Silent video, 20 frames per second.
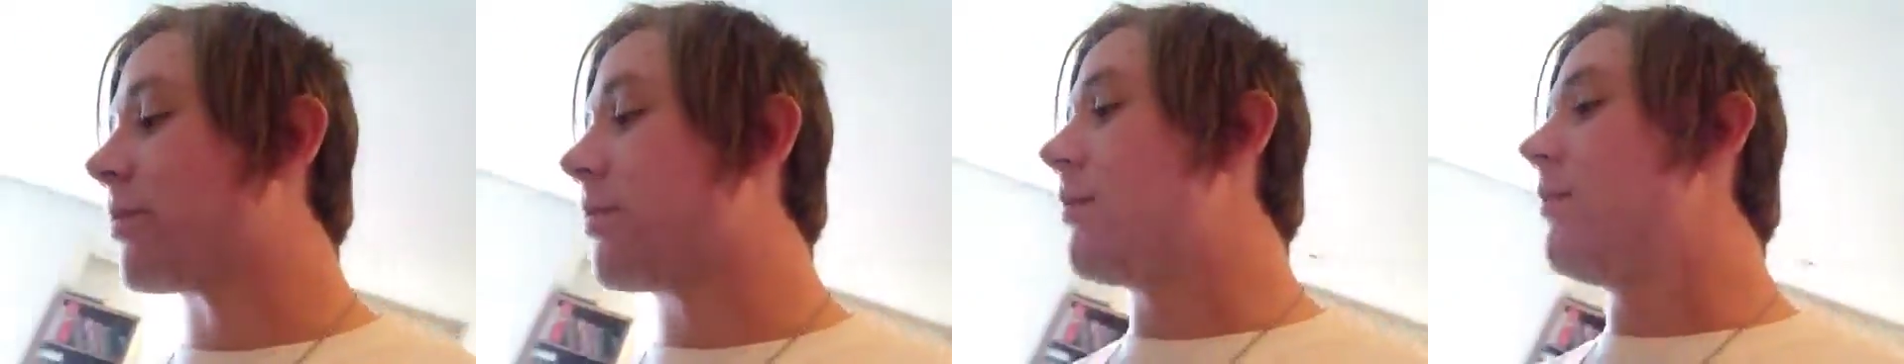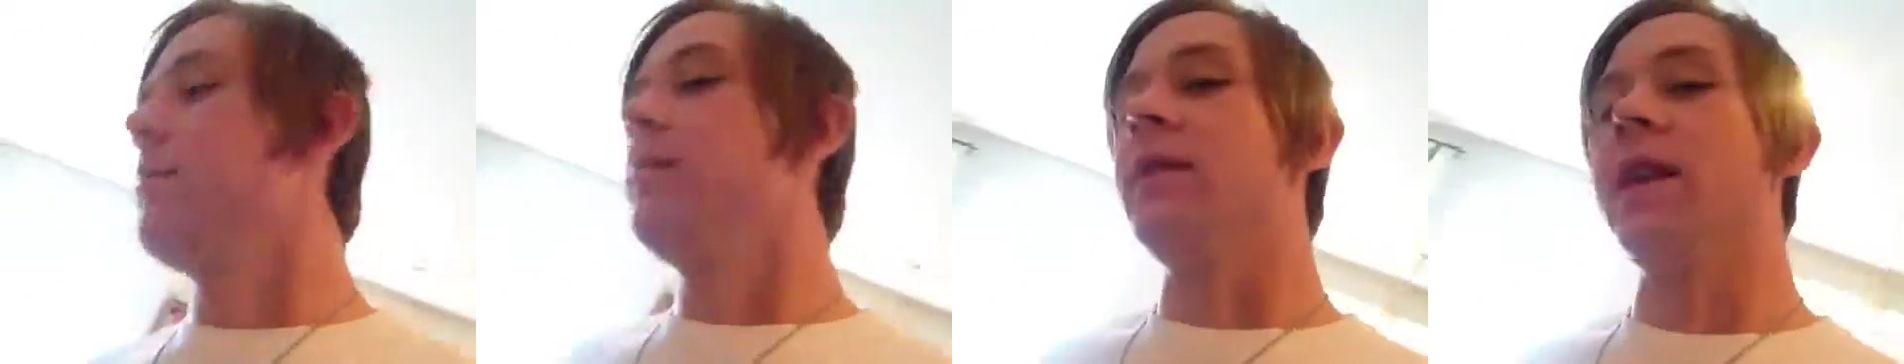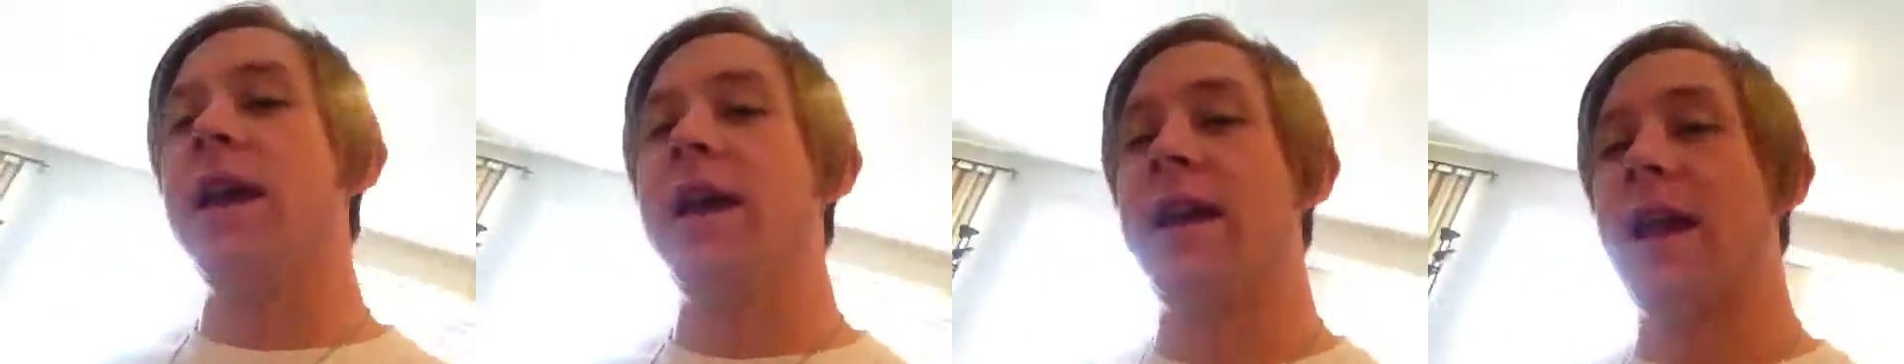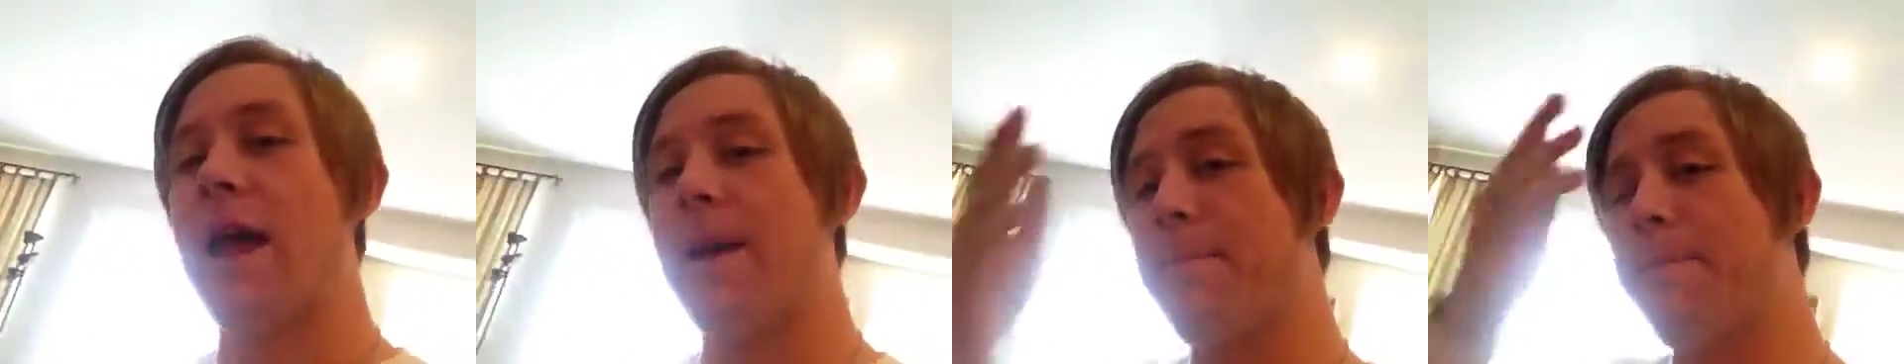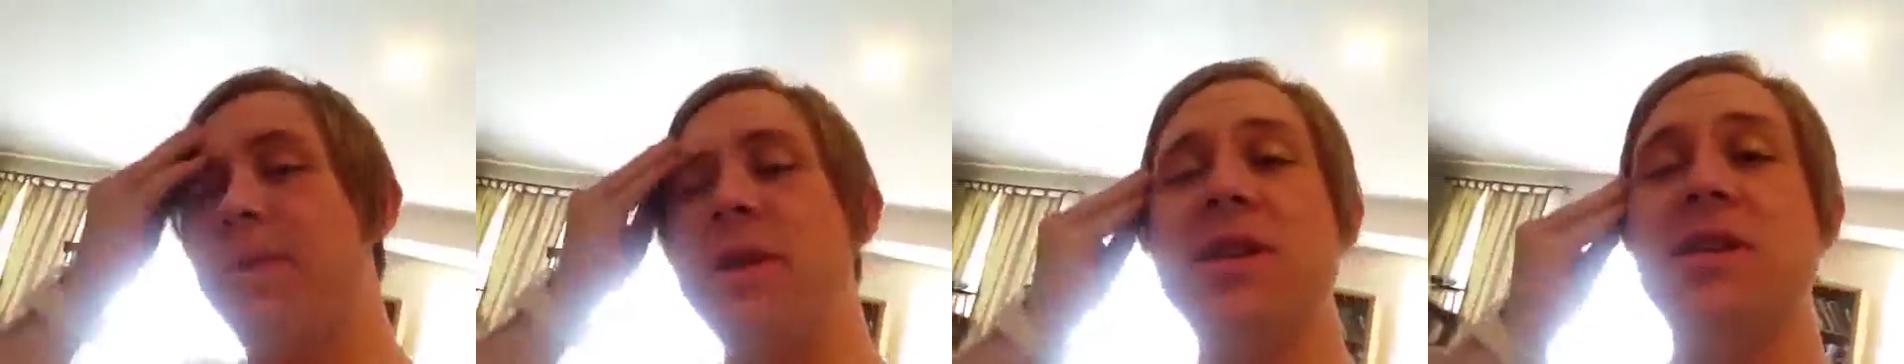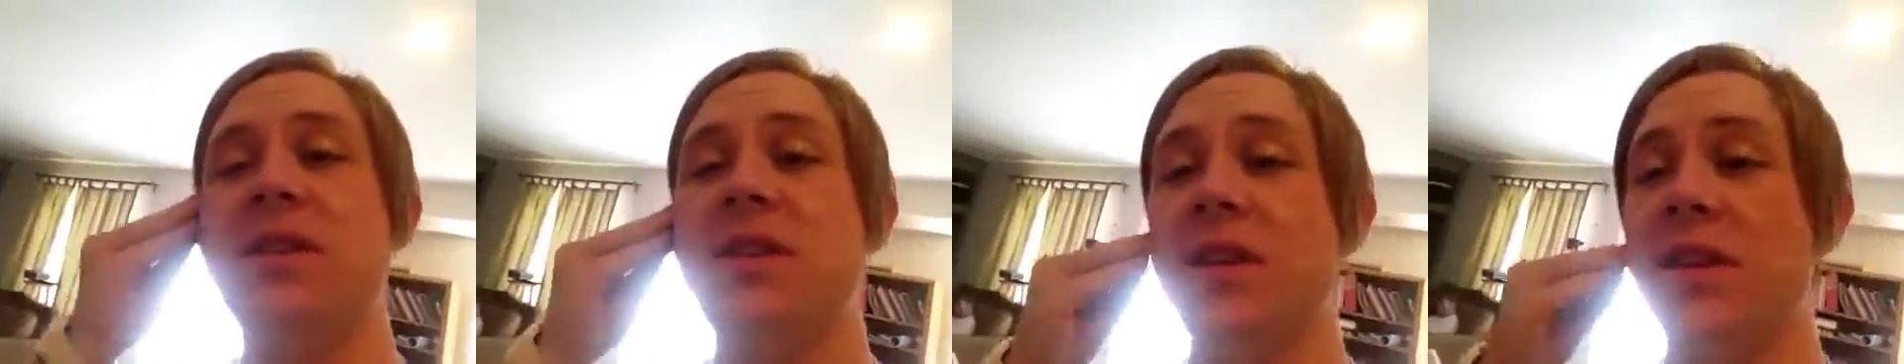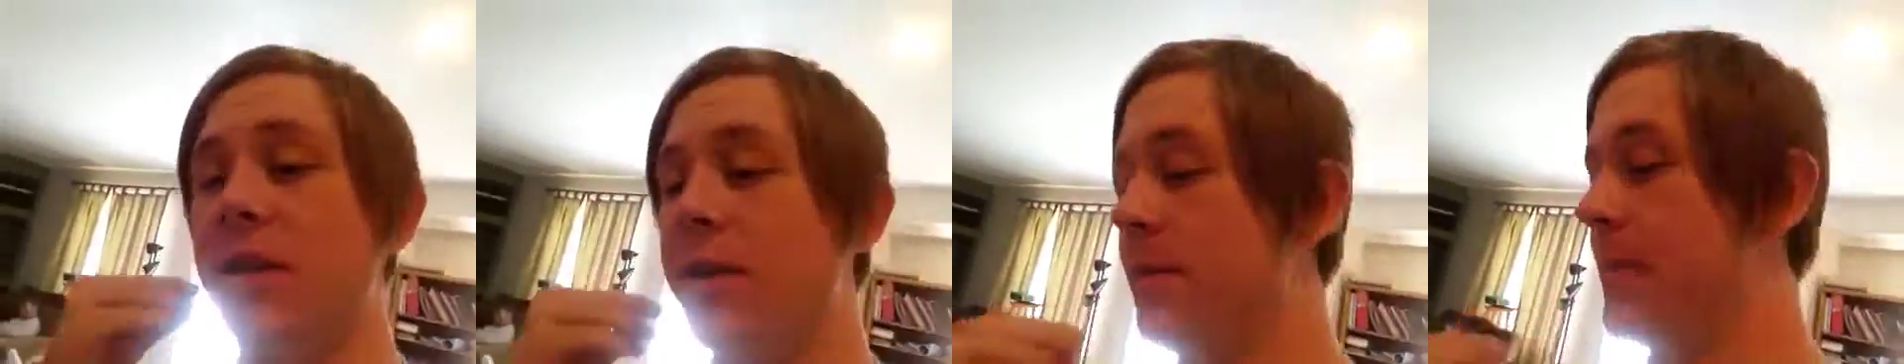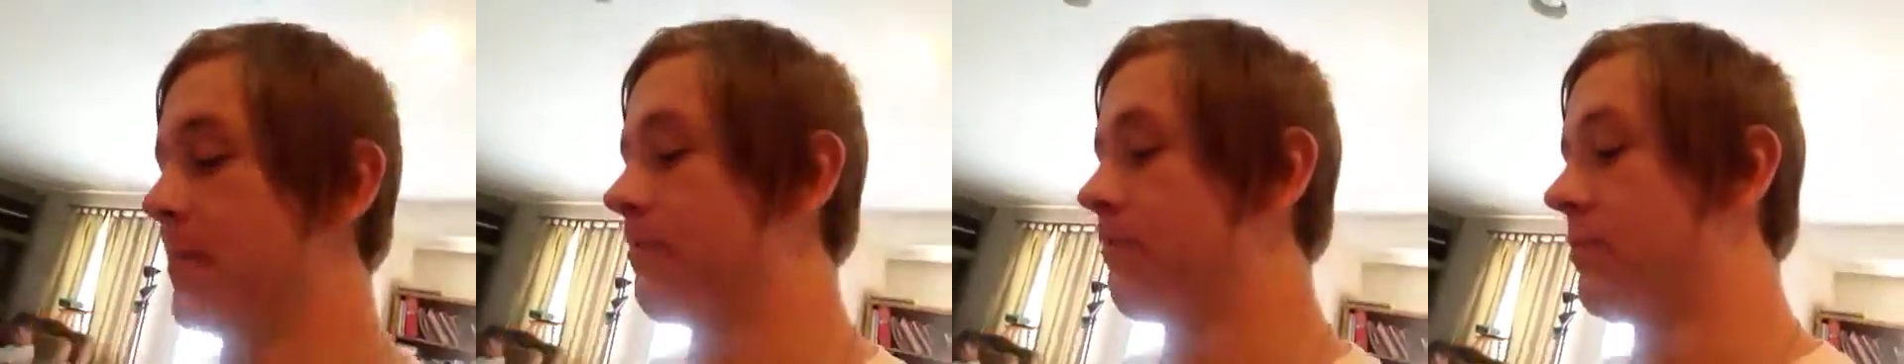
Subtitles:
an NPC.